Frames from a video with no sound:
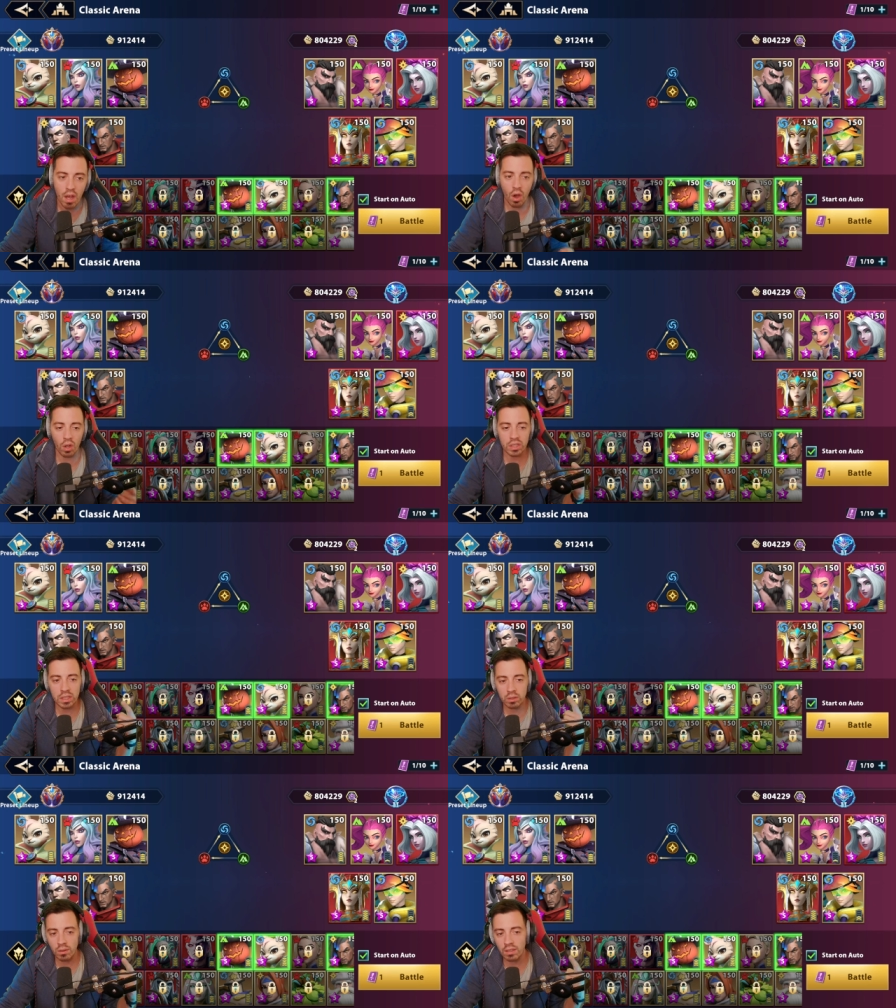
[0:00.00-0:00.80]

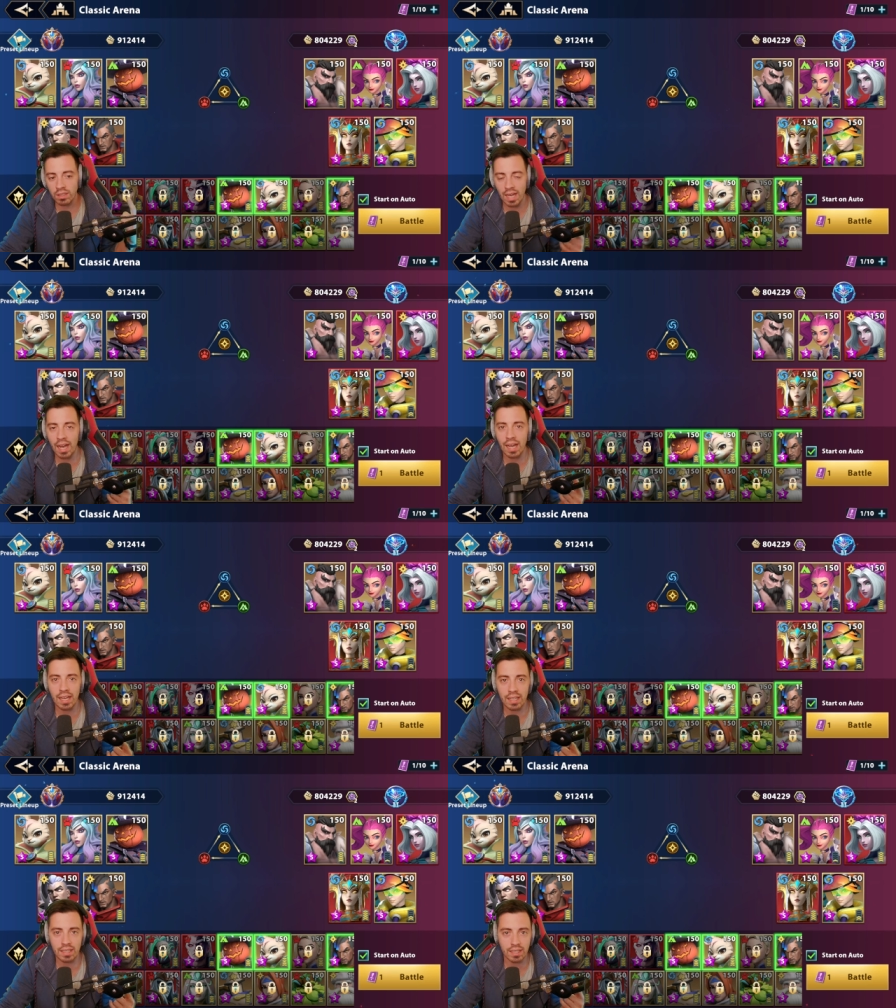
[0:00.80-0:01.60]
Only one
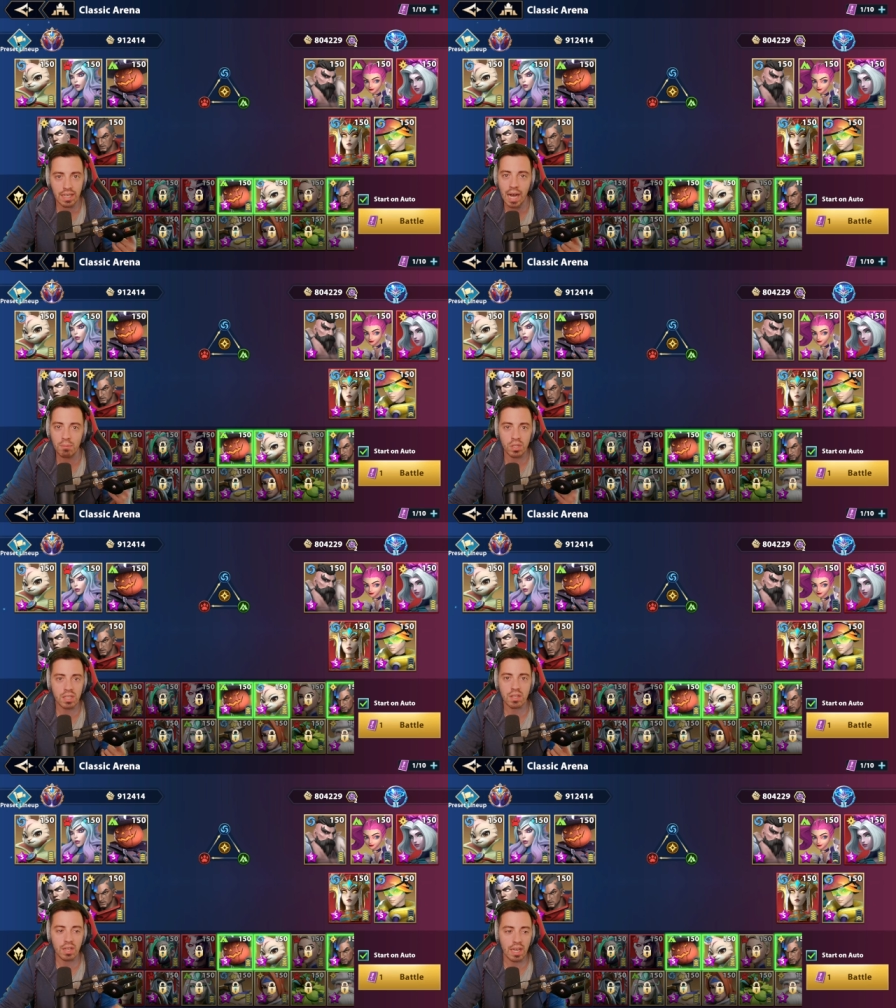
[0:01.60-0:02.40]
guy, uh, I'm
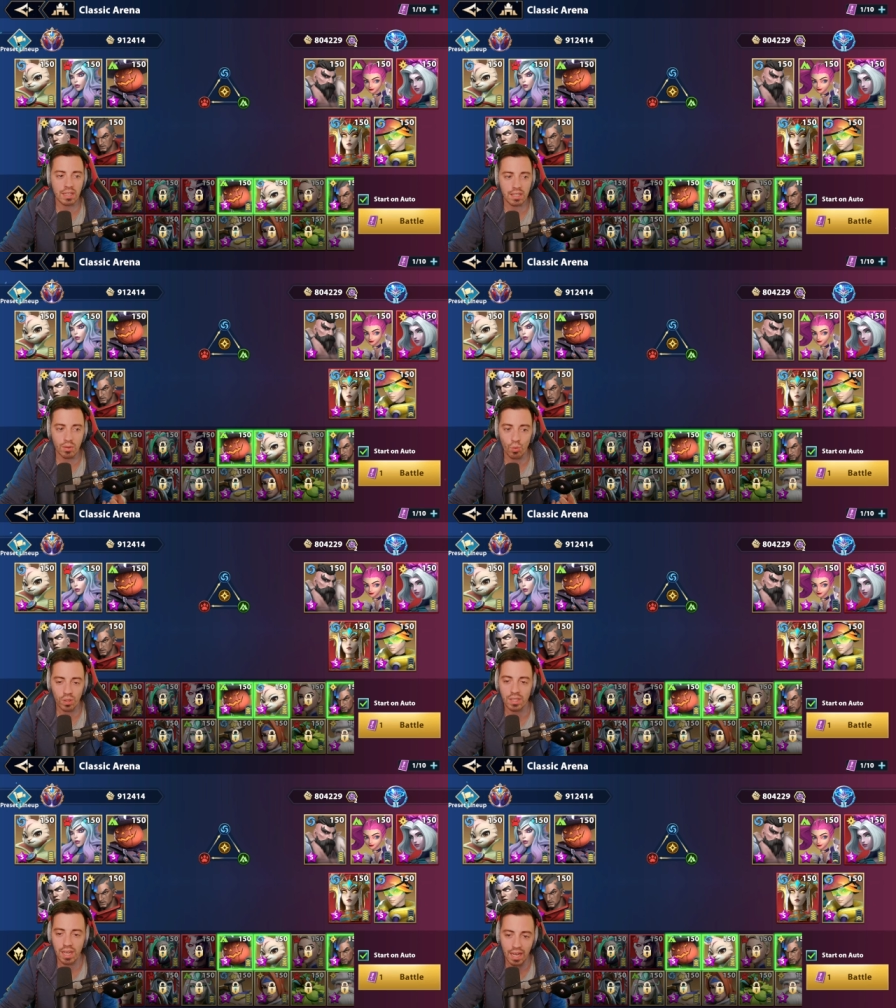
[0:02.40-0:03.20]
losing against
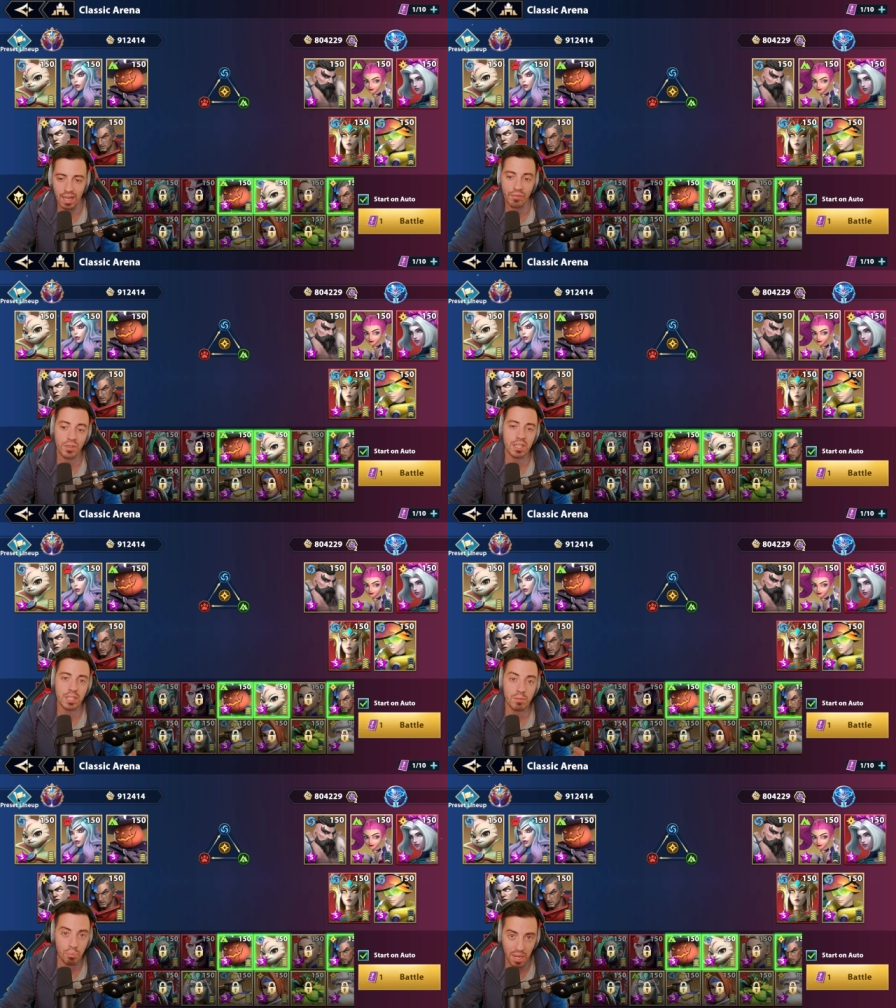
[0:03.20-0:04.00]
one guy and this
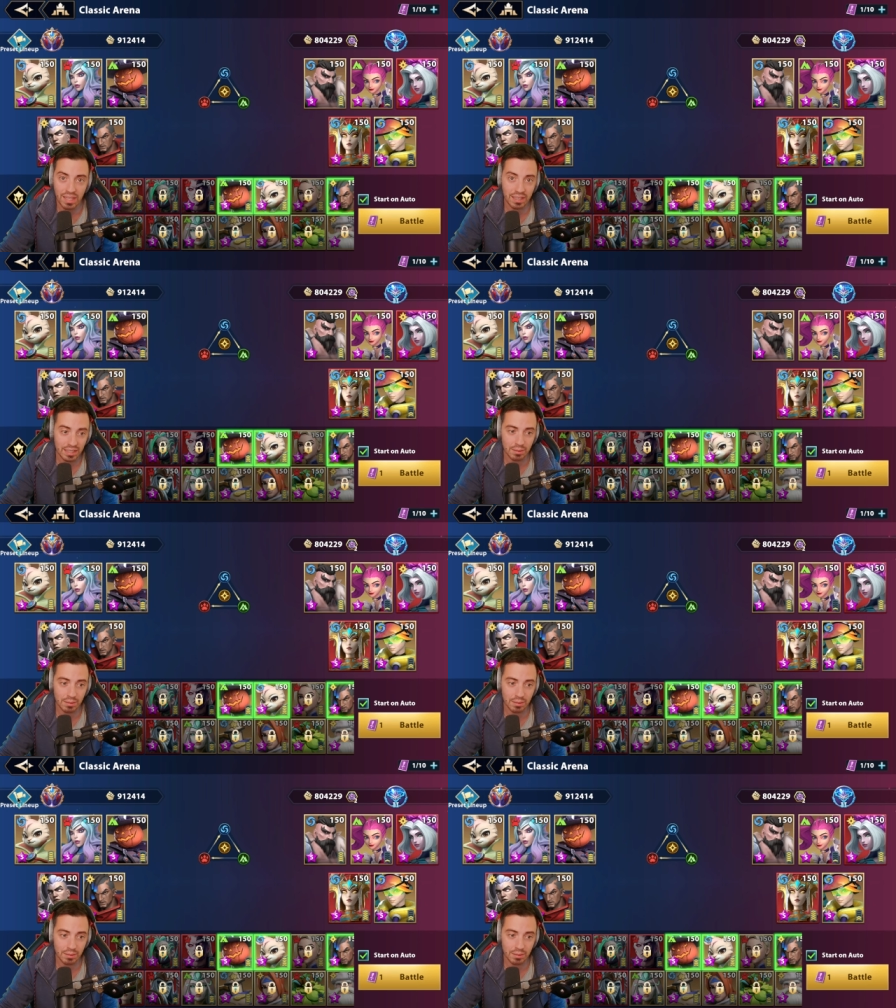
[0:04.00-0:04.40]
is Bailey,